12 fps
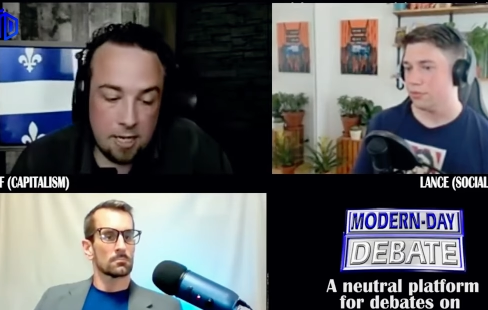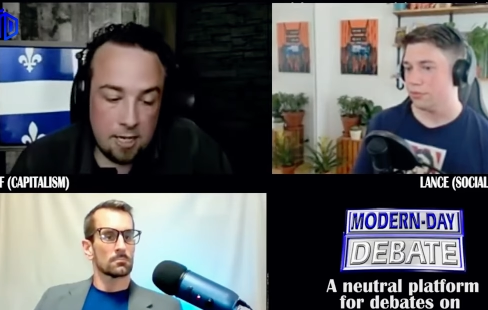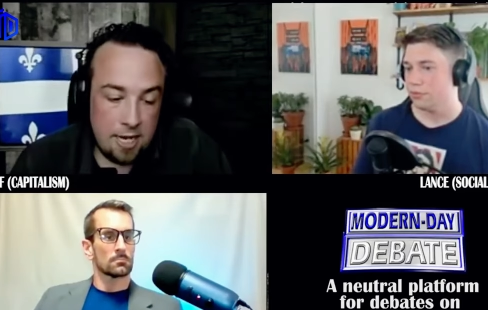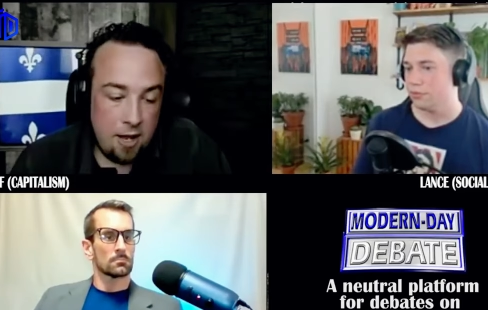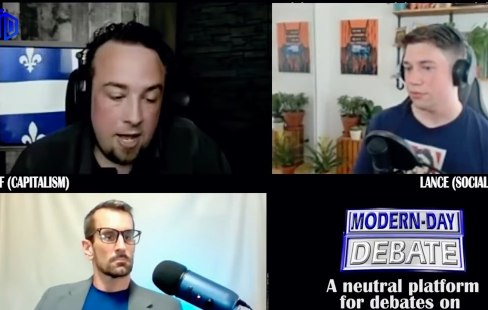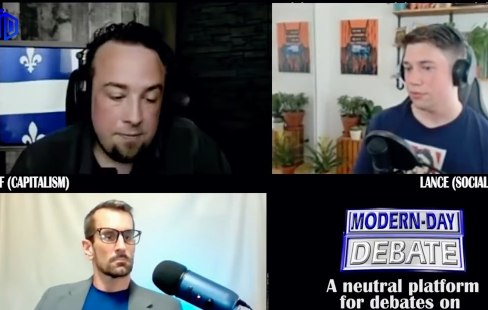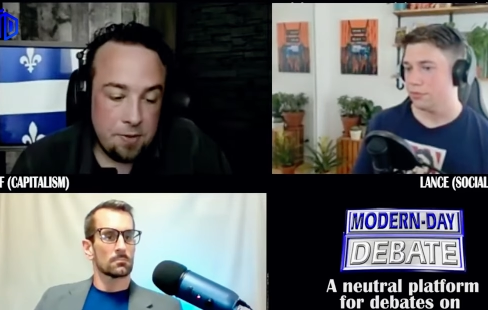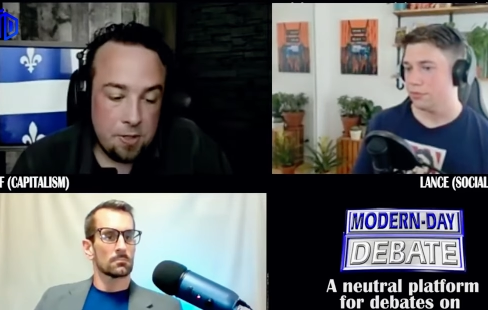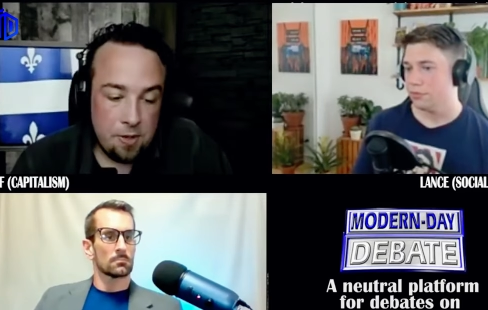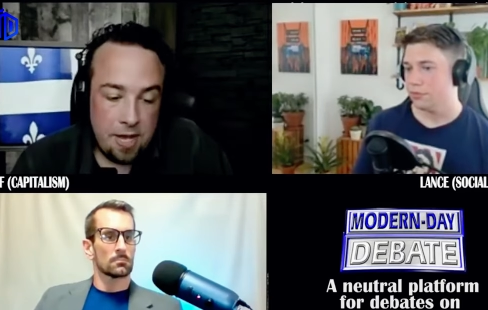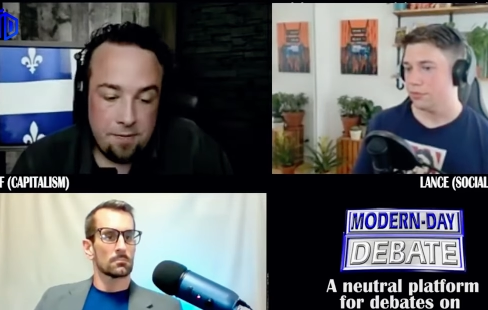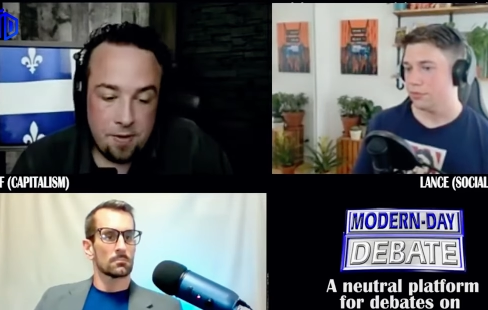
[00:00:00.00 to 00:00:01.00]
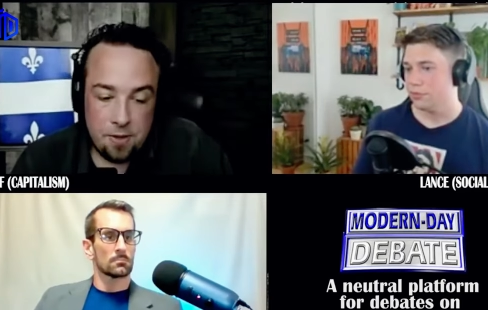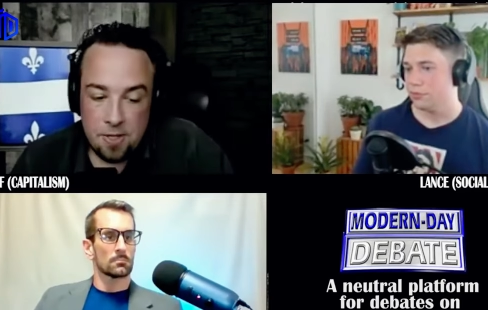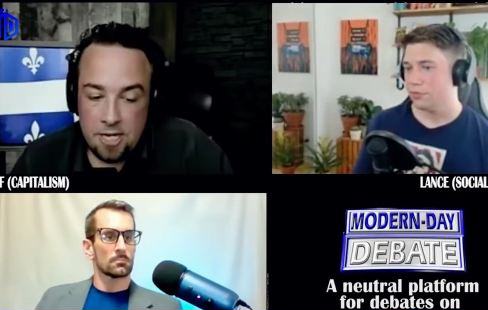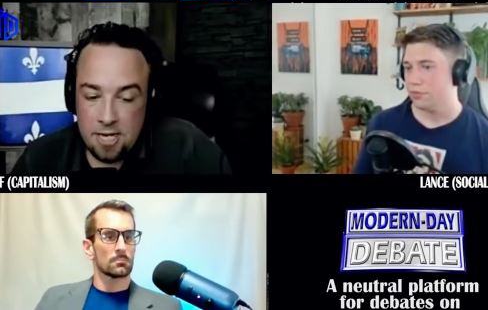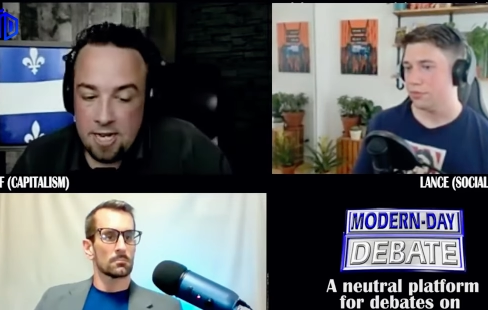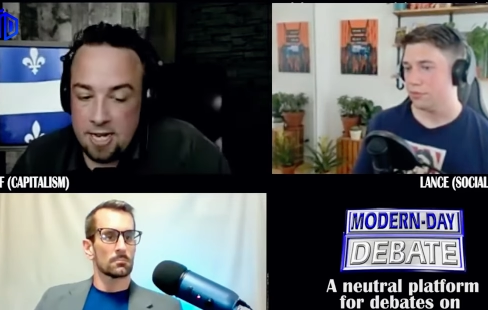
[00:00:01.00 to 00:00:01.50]
Speaker 1: Now, have you ever
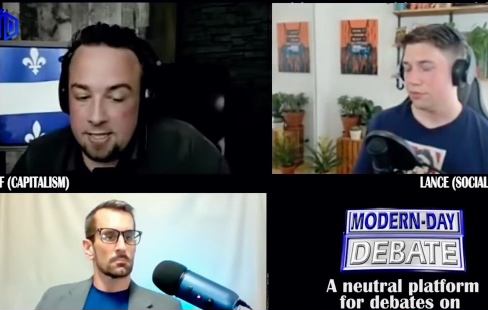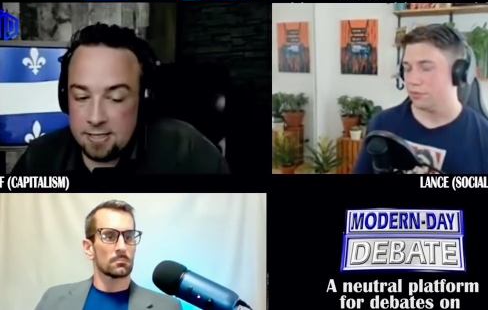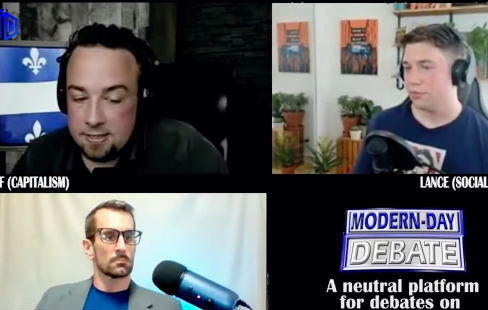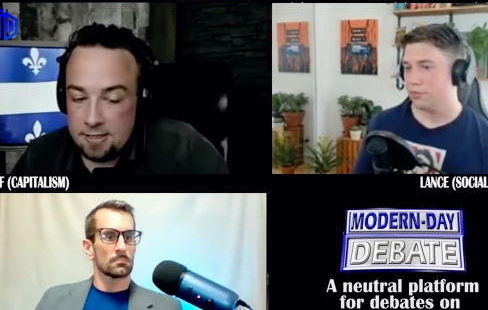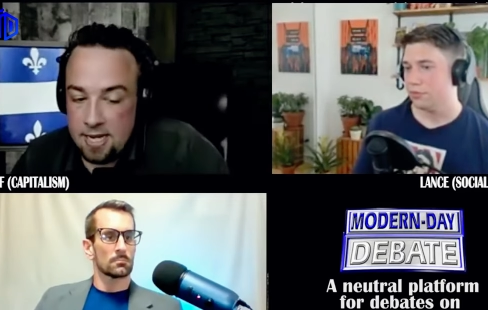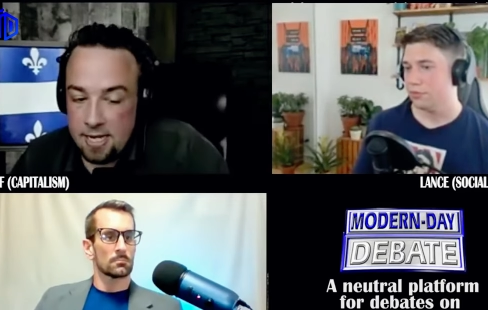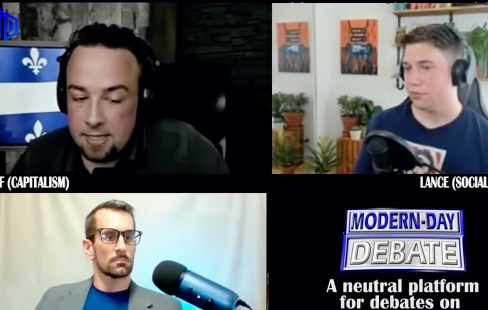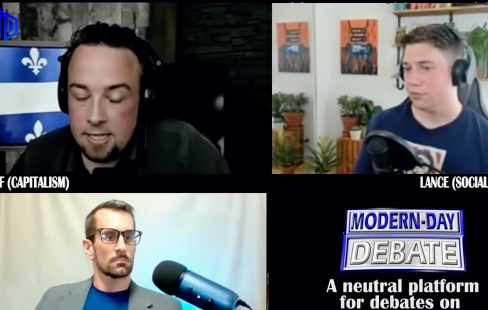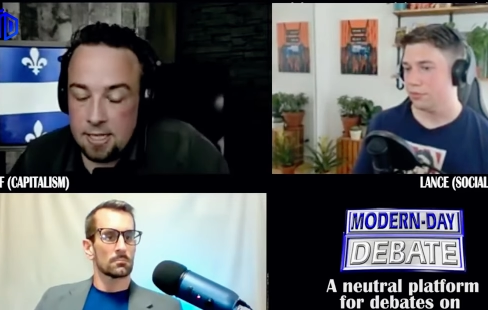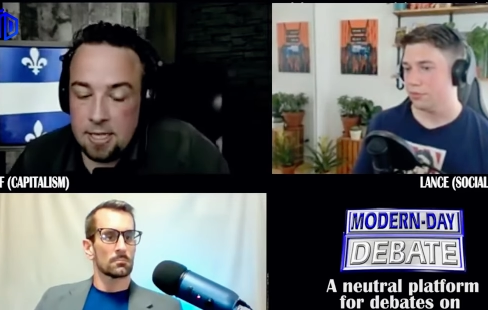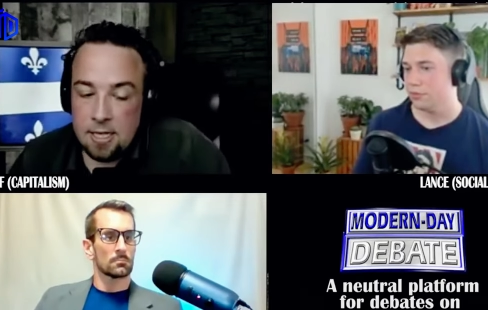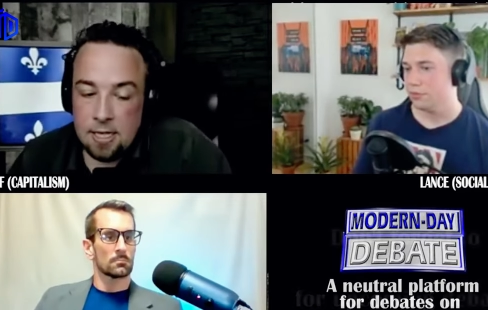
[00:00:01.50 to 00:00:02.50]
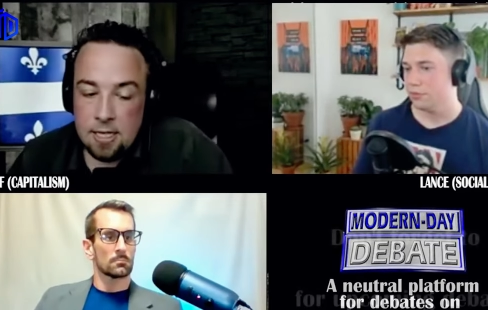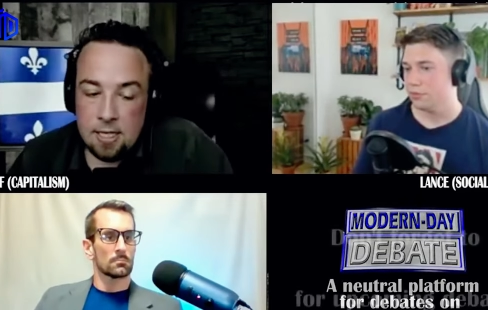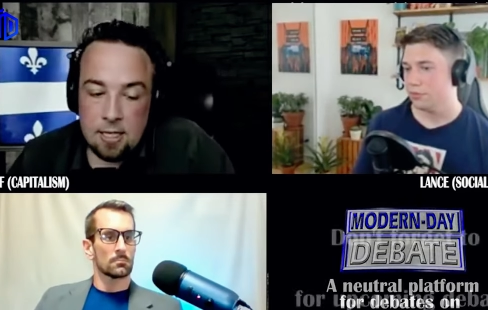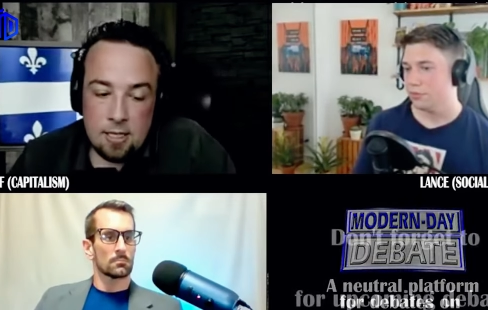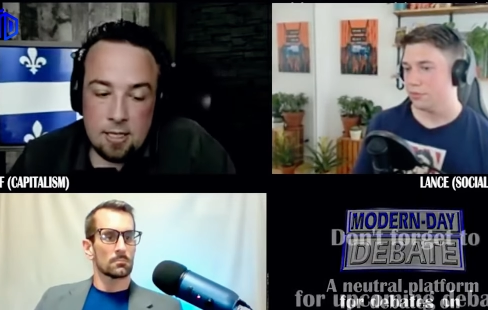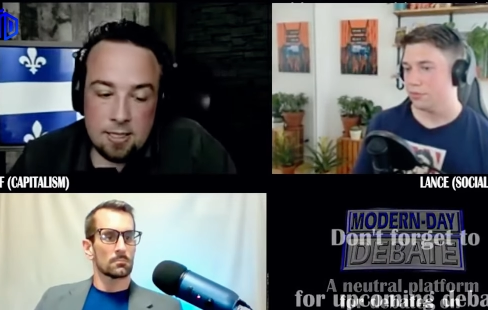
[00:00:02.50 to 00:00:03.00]
realized that
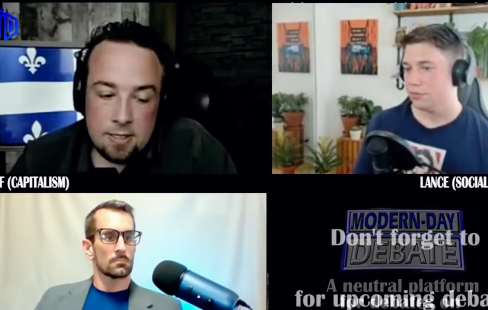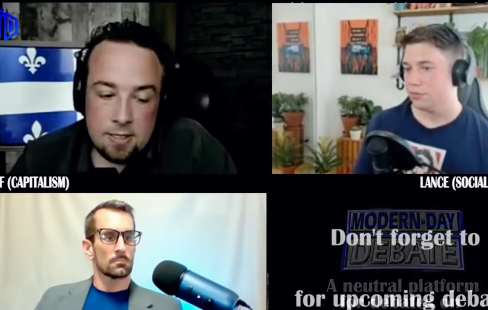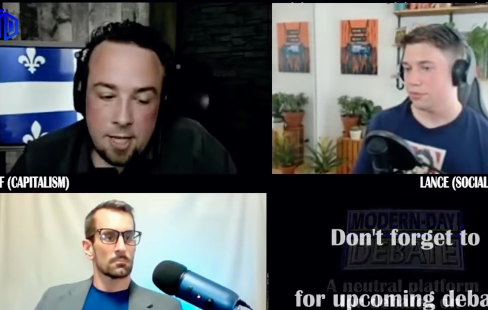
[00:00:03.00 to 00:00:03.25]
it's not